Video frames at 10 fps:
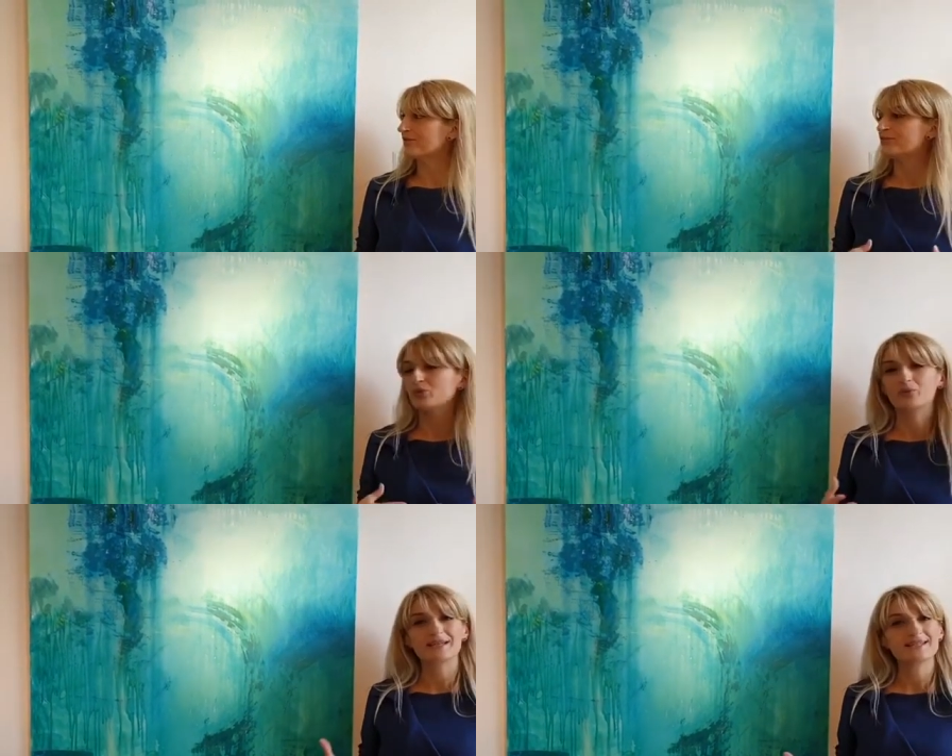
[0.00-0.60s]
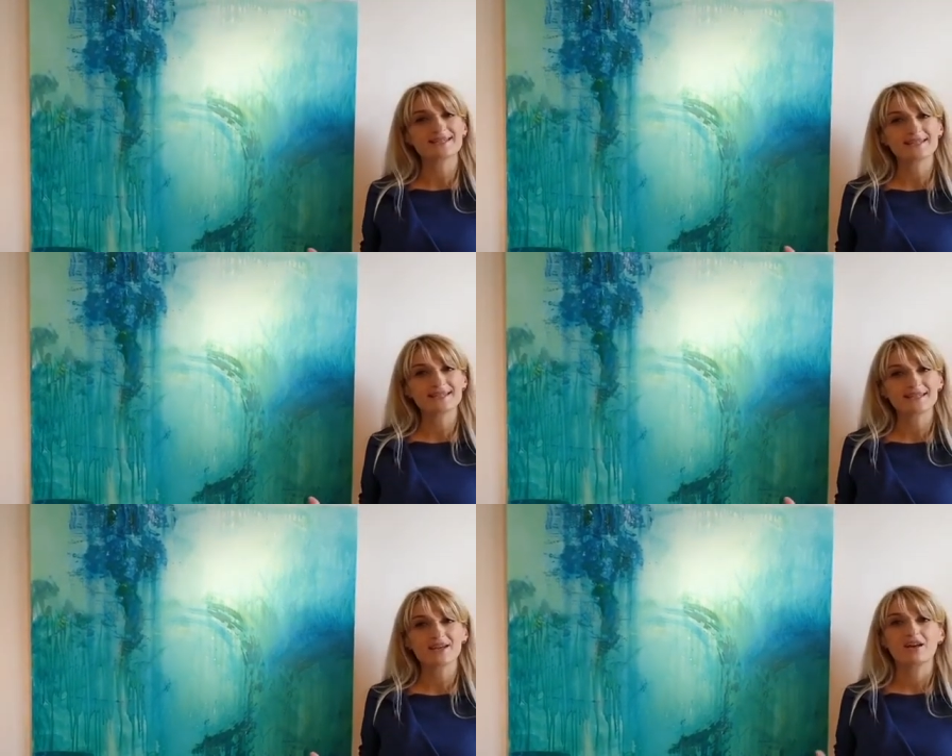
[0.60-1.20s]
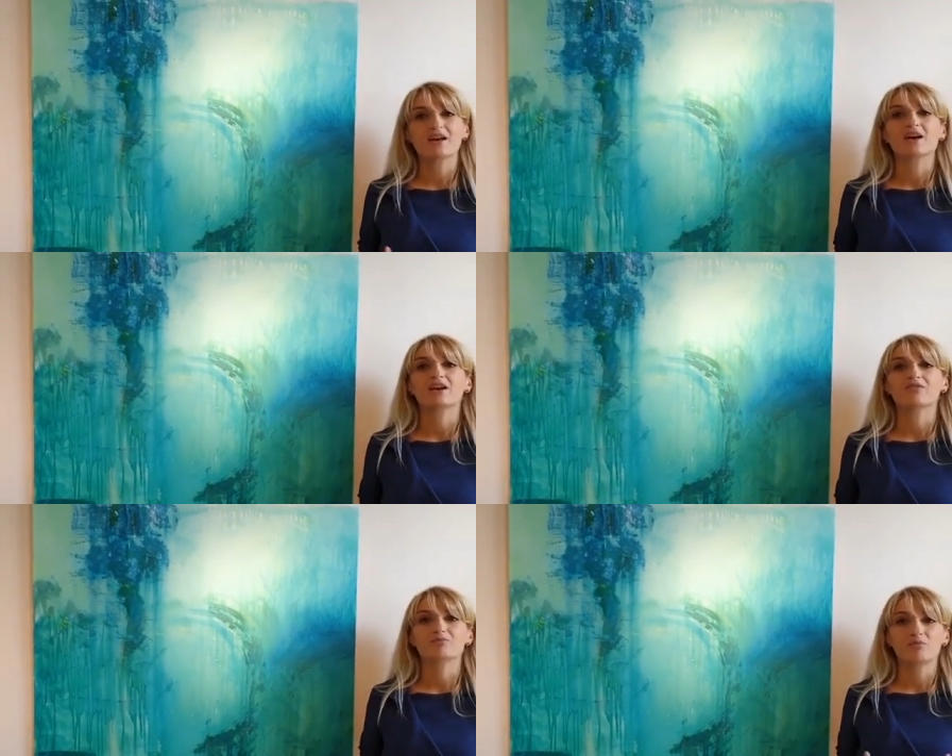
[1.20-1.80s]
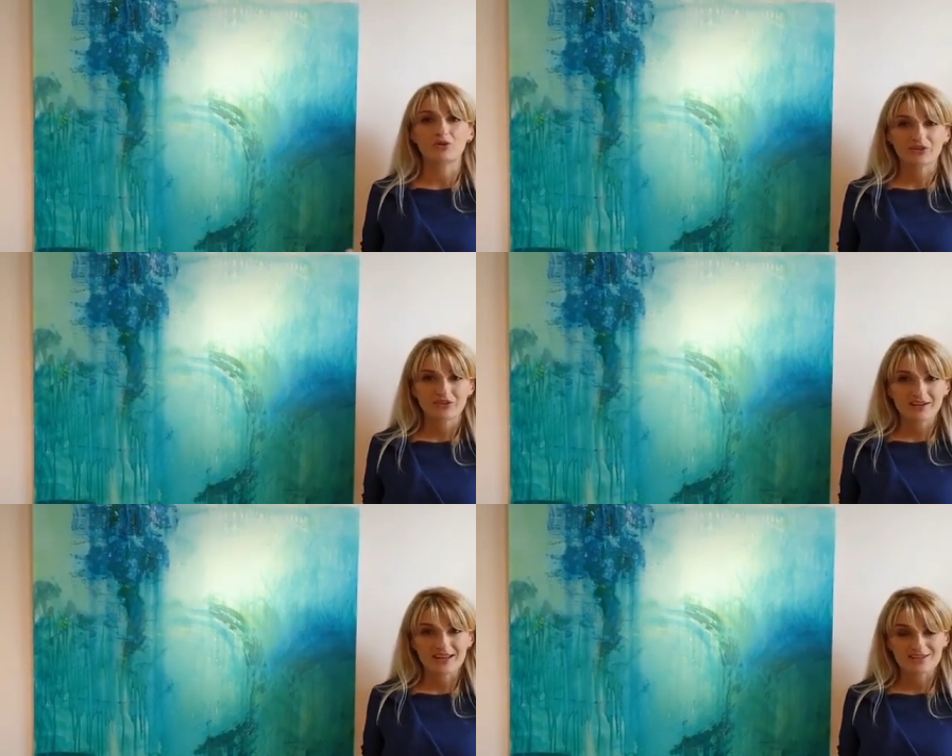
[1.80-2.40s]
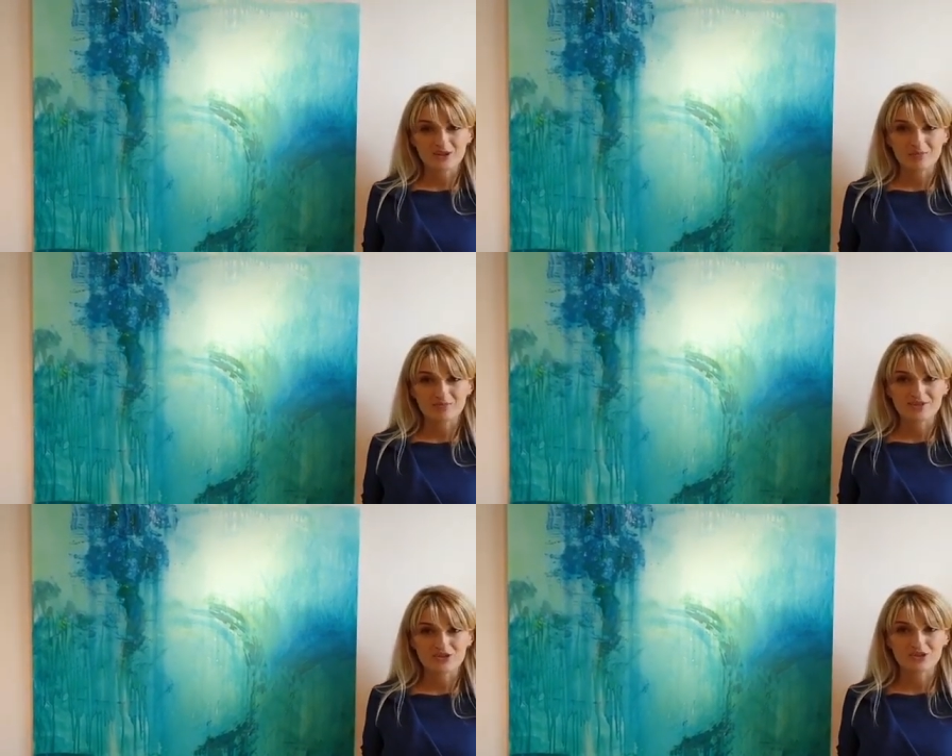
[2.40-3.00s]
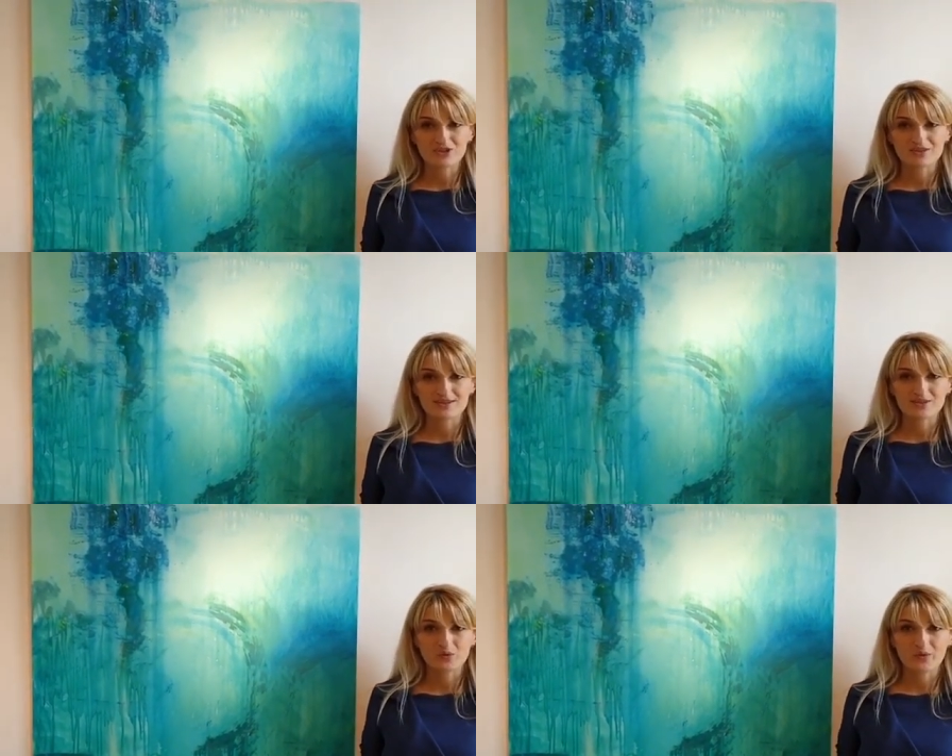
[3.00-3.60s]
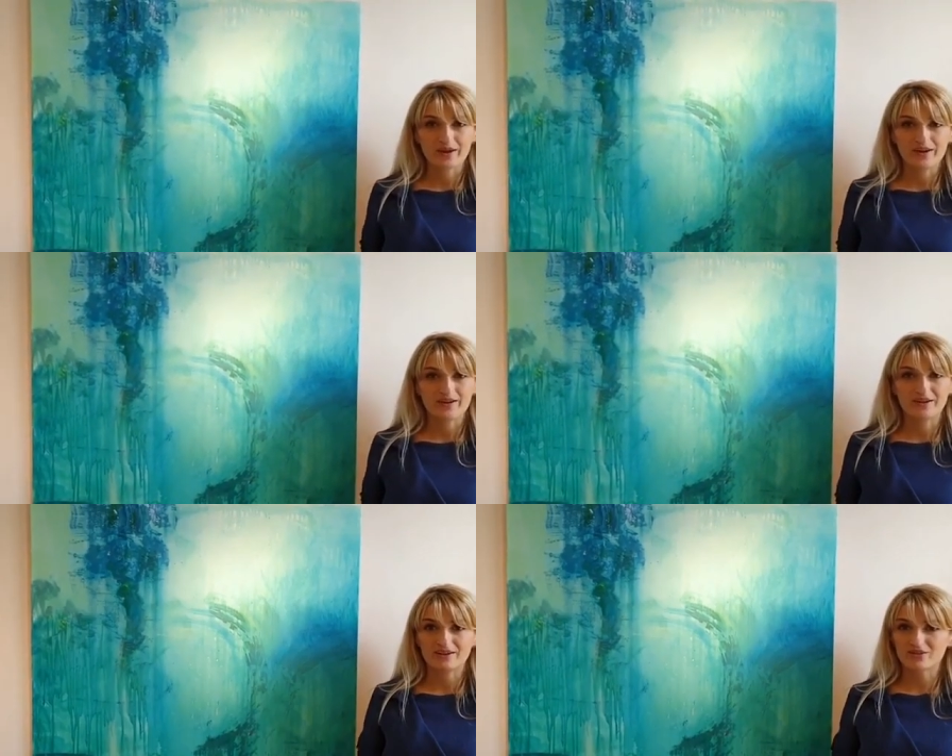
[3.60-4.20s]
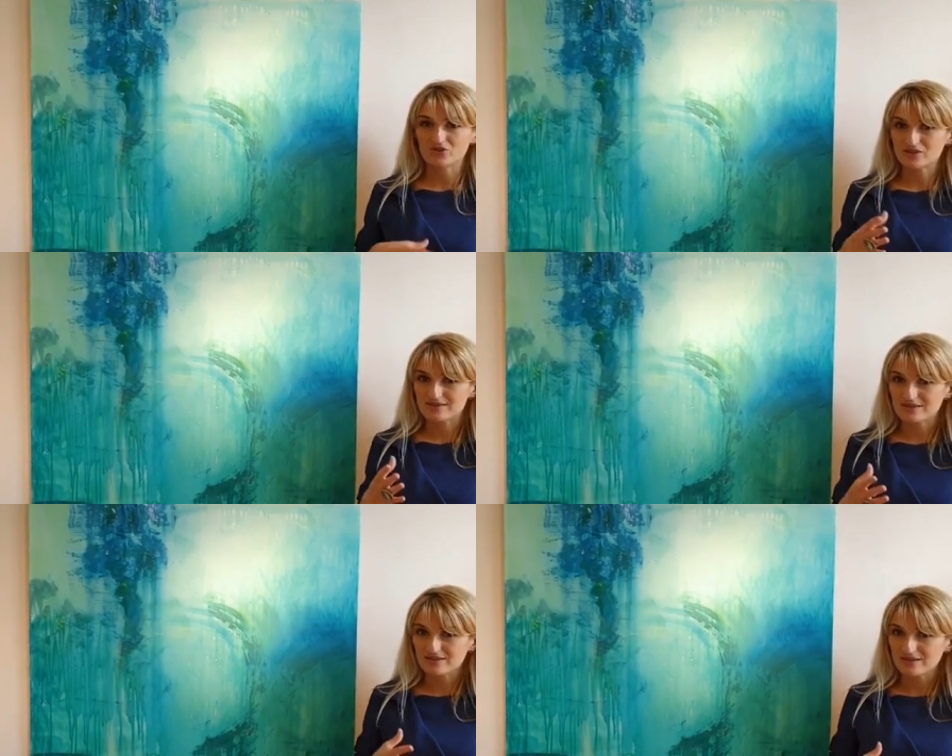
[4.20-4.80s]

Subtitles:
fluidity, of borderless compositions where it's just